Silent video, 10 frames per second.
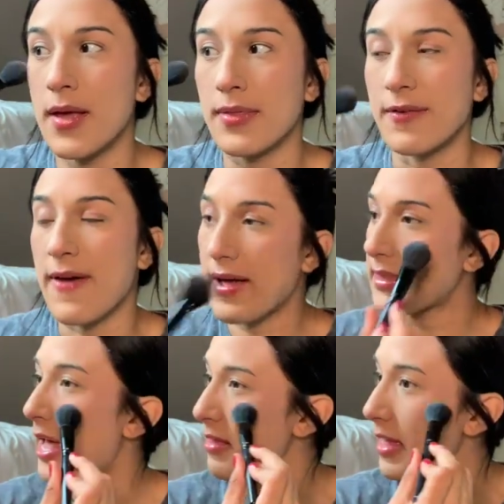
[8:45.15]
The fact
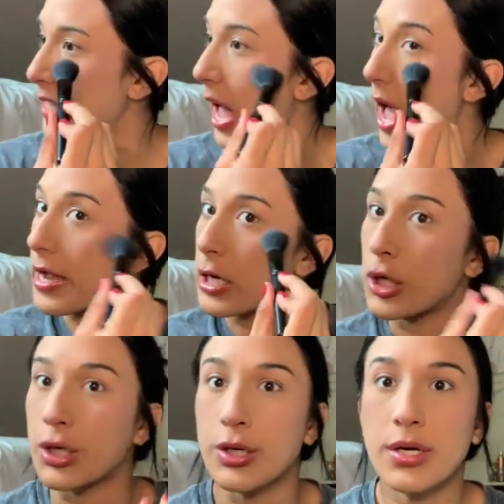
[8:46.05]
that like I
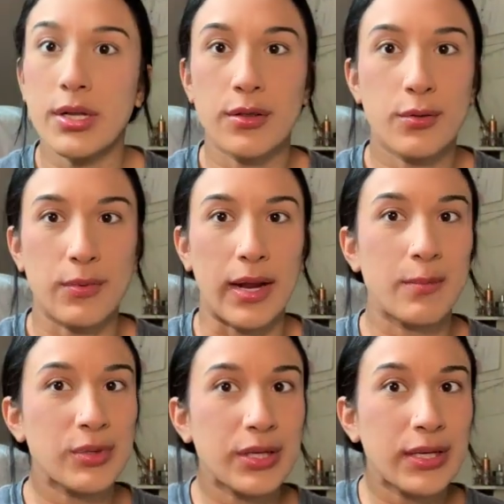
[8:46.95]
heard the
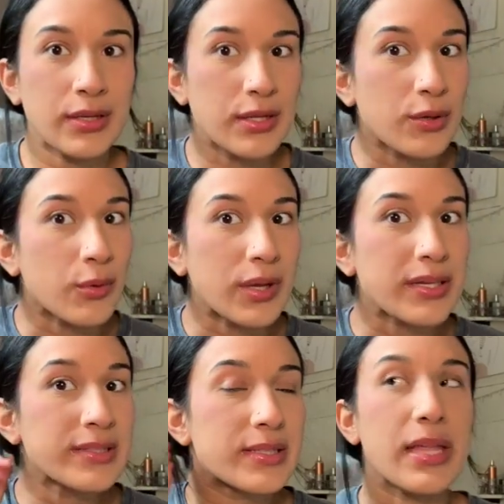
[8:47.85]
rambling, the
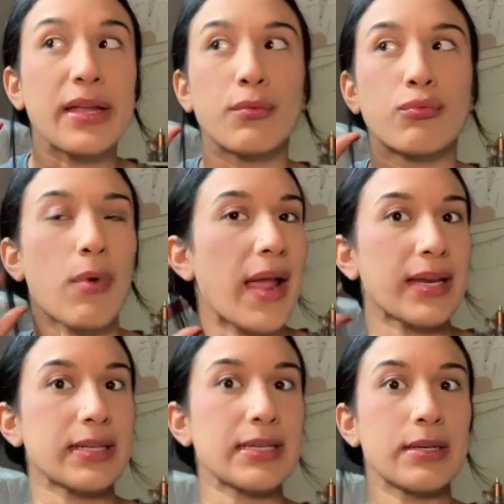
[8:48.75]
noise, like
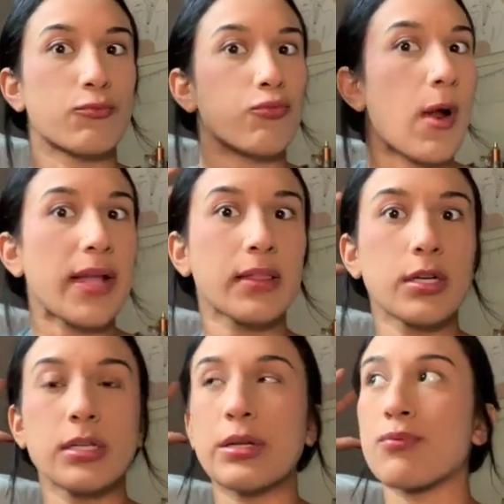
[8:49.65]
right, right,
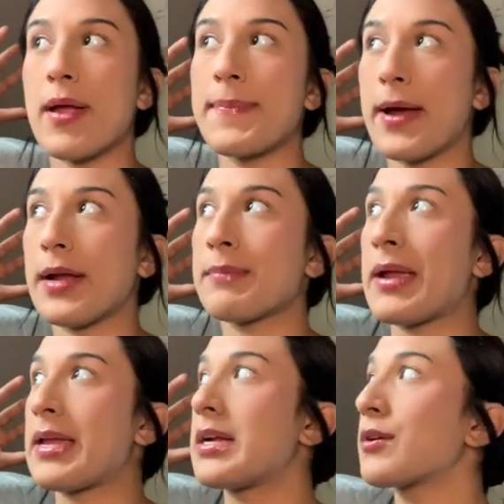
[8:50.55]
literally right behind
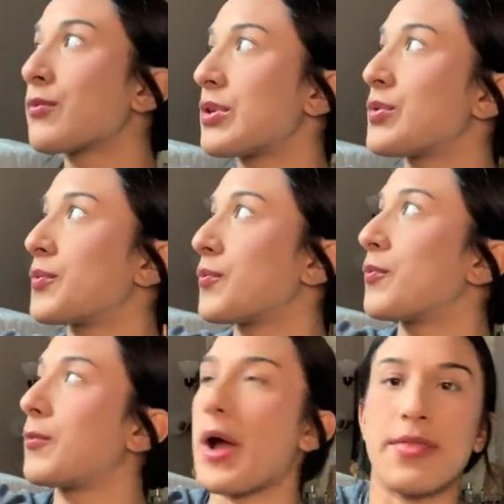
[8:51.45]
my ear, which
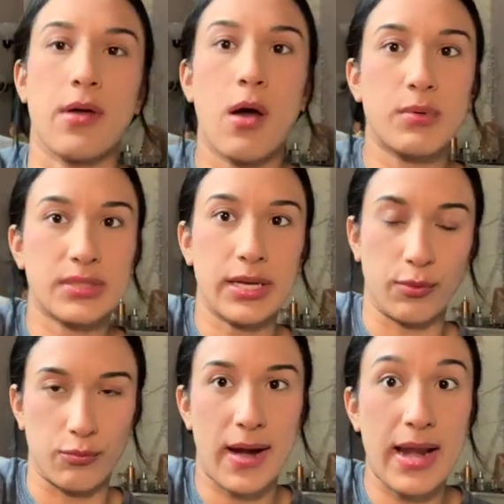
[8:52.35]
I thought was like
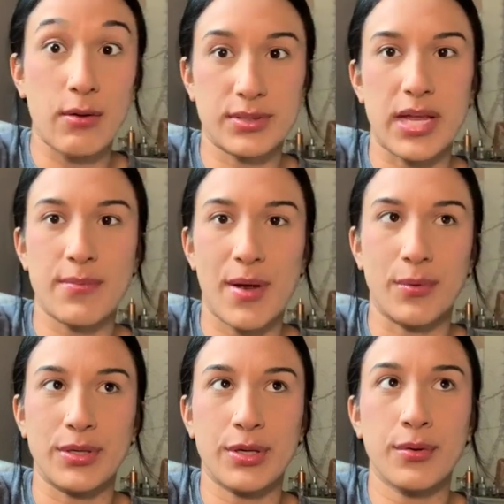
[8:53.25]
right outside my
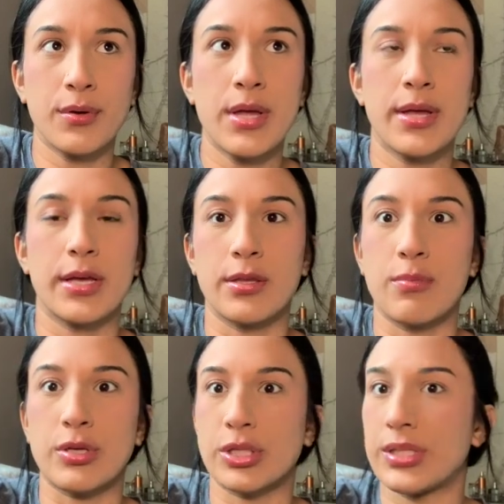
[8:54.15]
window in
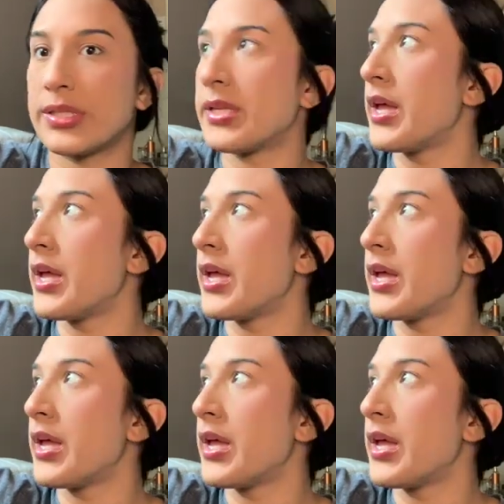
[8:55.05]
the bushes.